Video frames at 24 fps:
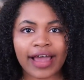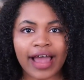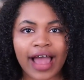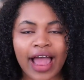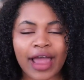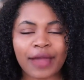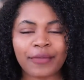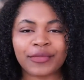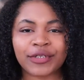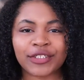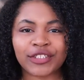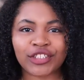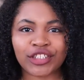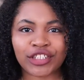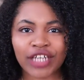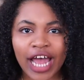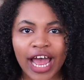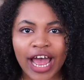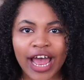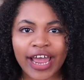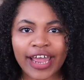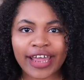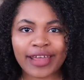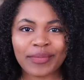I'm a
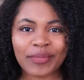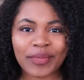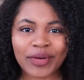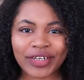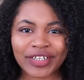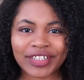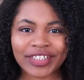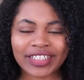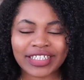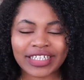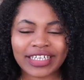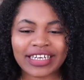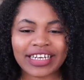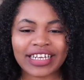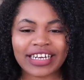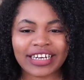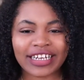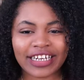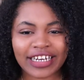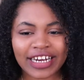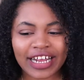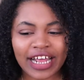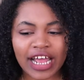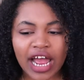shy person,
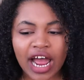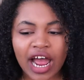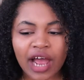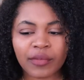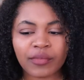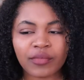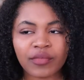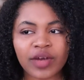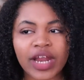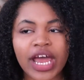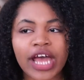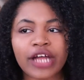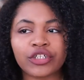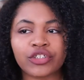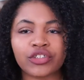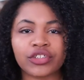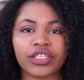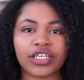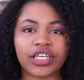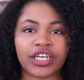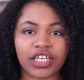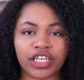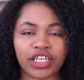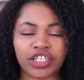and I'm
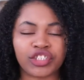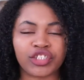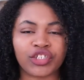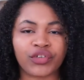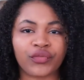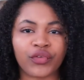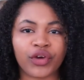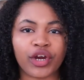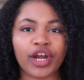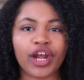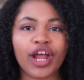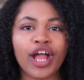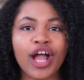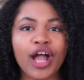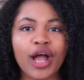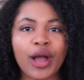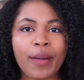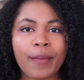naturally an introvert,